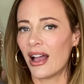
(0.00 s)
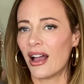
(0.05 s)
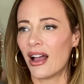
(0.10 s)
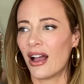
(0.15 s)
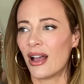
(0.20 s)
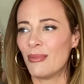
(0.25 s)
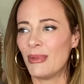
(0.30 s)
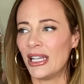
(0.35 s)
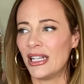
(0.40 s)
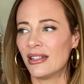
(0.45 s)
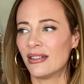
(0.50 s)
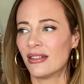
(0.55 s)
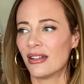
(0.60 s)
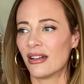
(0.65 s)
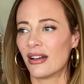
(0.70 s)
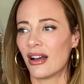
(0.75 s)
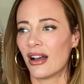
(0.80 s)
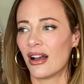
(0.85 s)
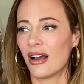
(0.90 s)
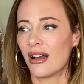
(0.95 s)
I mean
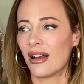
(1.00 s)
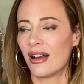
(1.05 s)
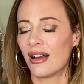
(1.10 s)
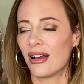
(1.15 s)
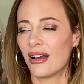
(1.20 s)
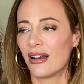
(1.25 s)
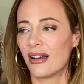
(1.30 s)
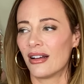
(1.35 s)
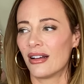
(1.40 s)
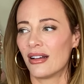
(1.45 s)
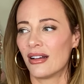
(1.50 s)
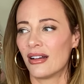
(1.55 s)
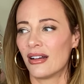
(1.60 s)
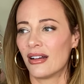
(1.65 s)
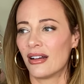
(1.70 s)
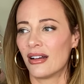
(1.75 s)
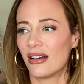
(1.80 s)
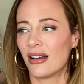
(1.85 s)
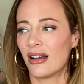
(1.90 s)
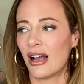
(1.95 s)

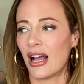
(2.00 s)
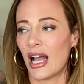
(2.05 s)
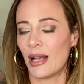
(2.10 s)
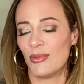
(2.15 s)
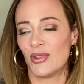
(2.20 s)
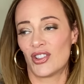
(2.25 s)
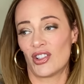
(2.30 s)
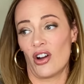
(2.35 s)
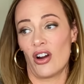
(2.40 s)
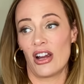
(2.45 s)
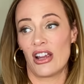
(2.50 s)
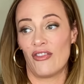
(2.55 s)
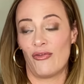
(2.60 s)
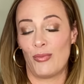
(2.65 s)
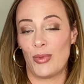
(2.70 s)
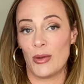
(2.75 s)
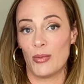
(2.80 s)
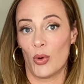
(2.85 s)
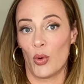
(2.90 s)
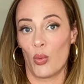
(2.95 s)
I'm sorry if
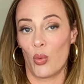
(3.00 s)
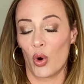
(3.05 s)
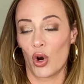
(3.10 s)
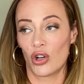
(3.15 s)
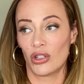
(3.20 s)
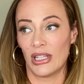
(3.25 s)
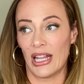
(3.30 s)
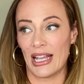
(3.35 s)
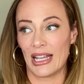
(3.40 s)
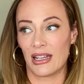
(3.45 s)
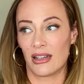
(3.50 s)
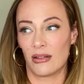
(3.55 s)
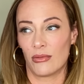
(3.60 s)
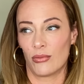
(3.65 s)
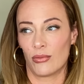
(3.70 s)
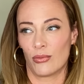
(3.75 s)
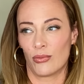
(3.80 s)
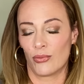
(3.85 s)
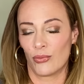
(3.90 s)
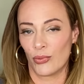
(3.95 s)
people were like
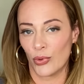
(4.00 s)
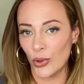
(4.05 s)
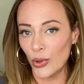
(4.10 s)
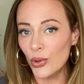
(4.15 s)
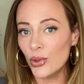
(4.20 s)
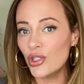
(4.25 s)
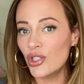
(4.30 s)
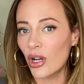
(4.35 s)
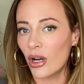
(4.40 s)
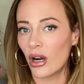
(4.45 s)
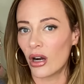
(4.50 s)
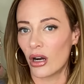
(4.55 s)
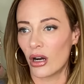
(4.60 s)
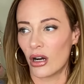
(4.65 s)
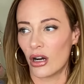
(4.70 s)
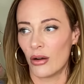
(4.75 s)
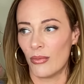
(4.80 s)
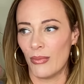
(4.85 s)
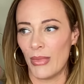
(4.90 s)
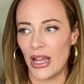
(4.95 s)
rude to her
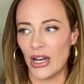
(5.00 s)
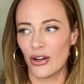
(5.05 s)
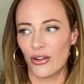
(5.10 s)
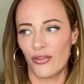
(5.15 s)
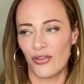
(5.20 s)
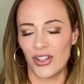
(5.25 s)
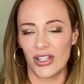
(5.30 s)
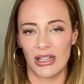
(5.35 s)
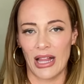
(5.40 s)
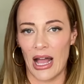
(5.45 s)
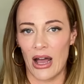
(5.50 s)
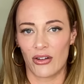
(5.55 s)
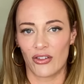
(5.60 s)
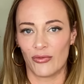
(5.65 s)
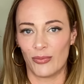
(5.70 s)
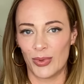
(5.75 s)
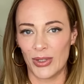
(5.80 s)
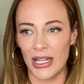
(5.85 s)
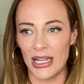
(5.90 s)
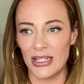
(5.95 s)
or made her feel out
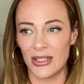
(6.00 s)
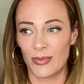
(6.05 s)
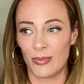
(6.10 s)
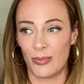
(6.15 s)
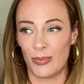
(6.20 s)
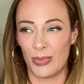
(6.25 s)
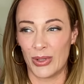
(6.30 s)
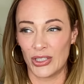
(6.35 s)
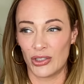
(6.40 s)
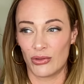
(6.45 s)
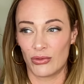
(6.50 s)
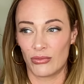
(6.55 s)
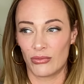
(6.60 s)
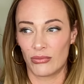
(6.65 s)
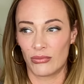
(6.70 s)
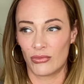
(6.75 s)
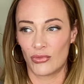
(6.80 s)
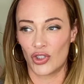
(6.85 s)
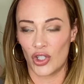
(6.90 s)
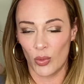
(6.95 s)
of place, but
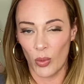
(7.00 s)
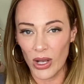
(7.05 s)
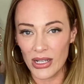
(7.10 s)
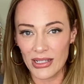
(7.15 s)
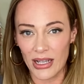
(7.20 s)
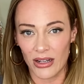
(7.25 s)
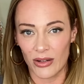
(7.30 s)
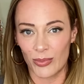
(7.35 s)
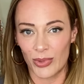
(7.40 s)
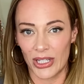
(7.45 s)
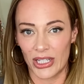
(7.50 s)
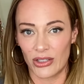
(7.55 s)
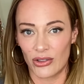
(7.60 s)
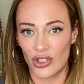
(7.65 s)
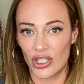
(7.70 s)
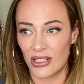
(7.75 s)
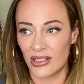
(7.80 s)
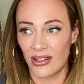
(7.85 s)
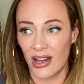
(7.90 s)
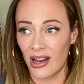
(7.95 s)
she was out of place.
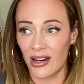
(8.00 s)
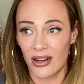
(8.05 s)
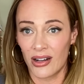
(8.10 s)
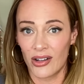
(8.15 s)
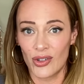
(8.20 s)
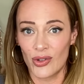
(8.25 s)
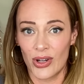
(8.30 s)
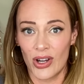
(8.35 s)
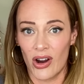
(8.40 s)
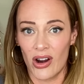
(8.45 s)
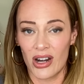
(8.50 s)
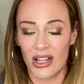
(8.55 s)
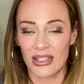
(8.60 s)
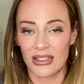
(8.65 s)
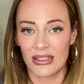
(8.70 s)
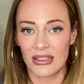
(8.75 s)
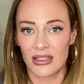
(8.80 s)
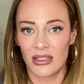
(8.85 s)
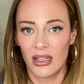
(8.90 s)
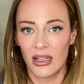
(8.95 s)
She's not a country
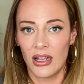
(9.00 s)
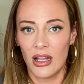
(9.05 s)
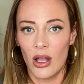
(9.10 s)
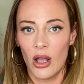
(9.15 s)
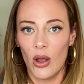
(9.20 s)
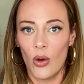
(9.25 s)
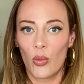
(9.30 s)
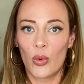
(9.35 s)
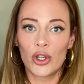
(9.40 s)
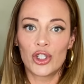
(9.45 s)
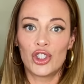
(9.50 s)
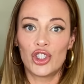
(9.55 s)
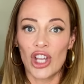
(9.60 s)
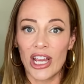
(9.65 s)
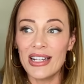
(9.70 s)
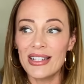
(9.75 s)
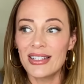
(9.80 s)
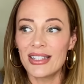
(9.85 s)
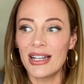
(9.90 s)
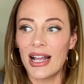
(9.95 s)
artist. Would
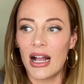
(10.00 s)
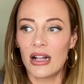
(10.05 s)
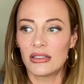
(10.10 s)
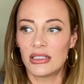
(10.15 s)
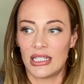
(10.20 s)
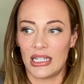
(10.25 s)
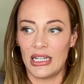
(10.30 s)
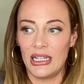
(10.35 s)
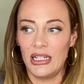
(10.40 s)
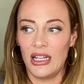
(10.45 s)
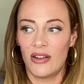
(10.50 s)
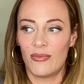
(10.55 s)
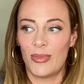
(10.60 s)
Jason Aldean have